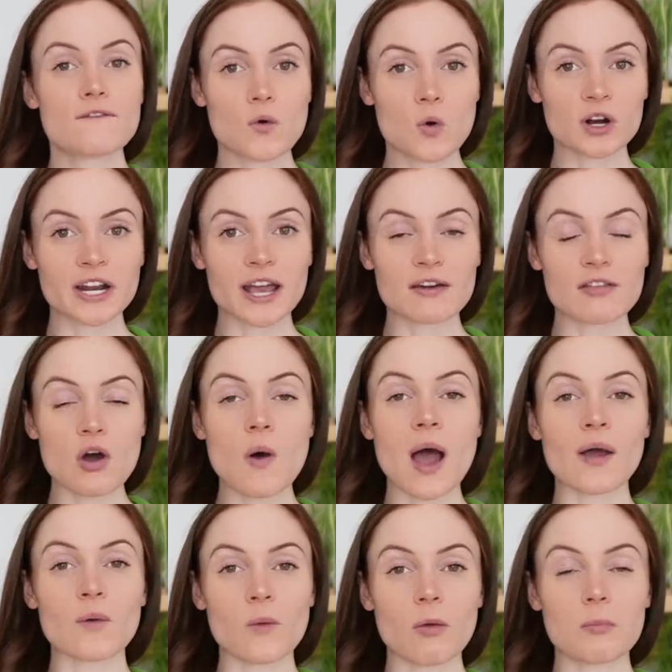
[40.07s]
For now though,
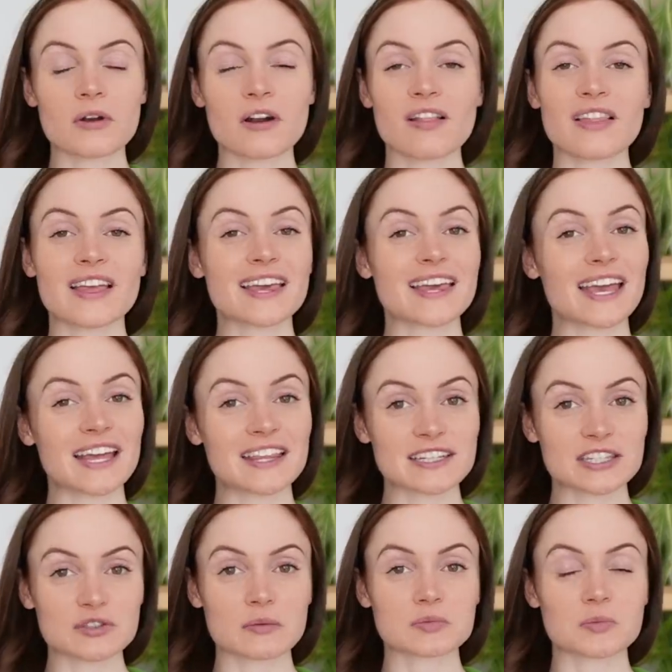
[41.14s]
I will put a link in the
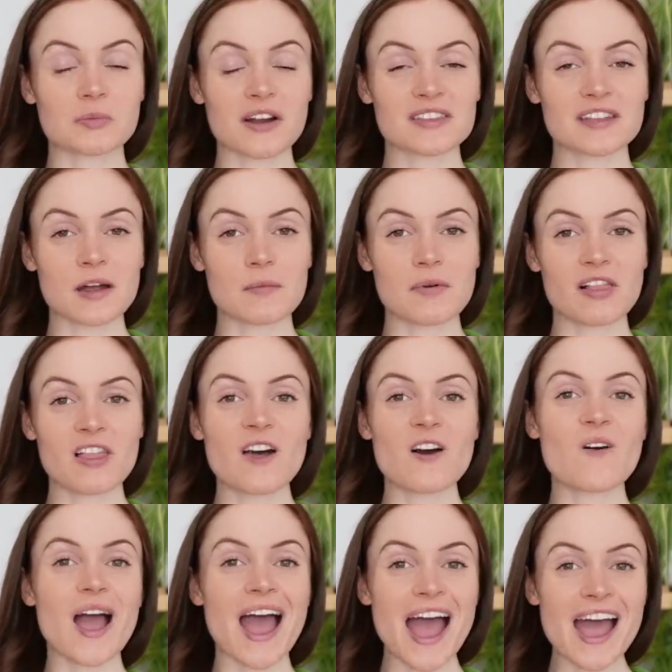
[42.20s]
description box down
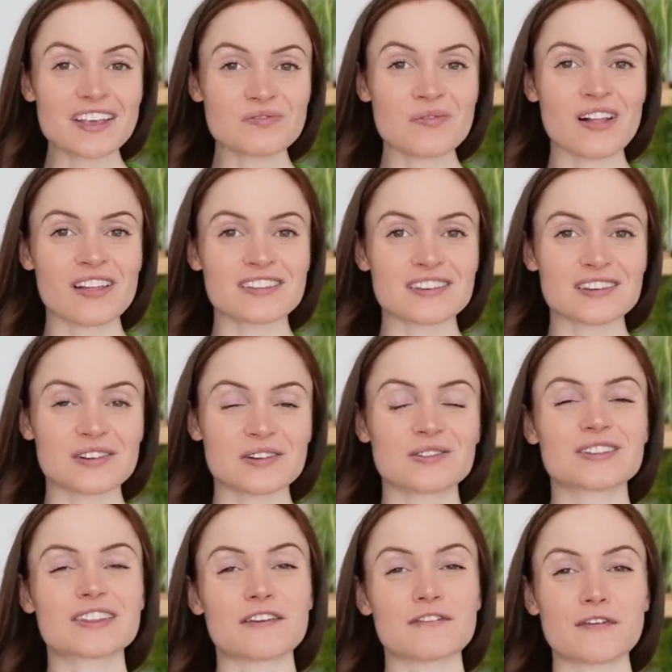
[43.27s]
below, as well as a
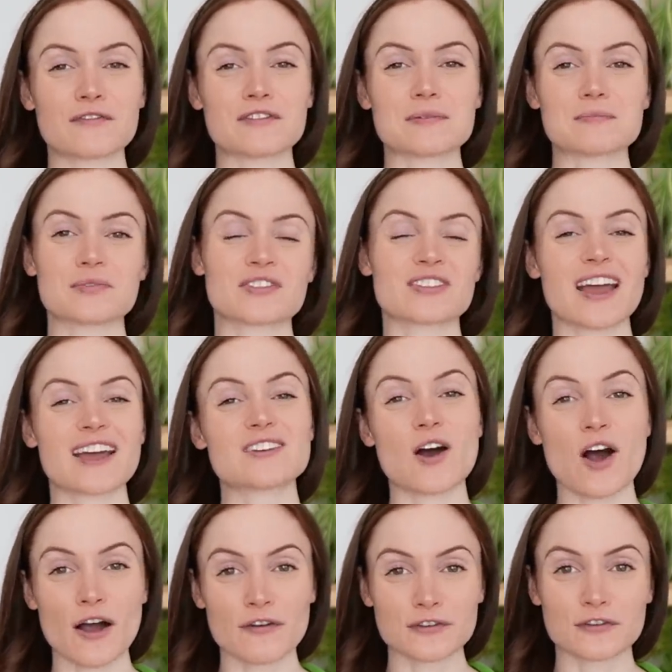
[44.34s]
code to save 15%
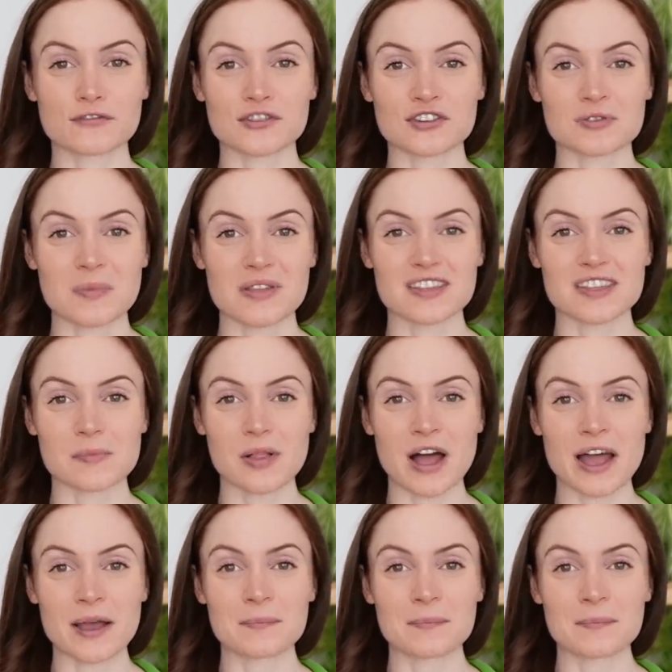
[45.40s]
off your first month's supply.